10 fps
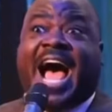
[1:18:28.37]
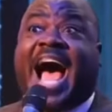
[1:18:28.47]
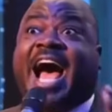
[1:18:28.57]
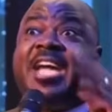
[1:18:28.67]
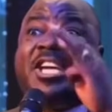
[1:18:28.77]
thought
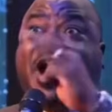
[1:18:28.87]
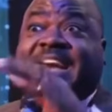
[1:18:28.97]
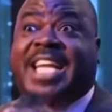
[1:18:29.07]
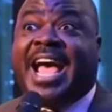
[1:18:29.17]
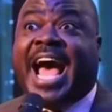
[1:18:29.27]
they are the
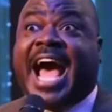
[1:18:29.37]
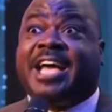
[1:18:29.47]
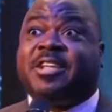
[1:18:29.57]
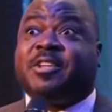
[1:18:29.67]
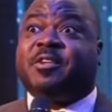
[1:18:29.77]
great people.
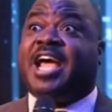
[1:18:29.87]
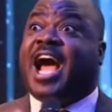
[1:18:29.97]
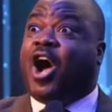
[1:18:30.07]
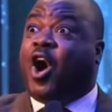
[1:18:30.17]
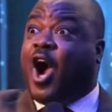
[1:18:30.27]

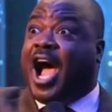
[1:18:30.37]
Because when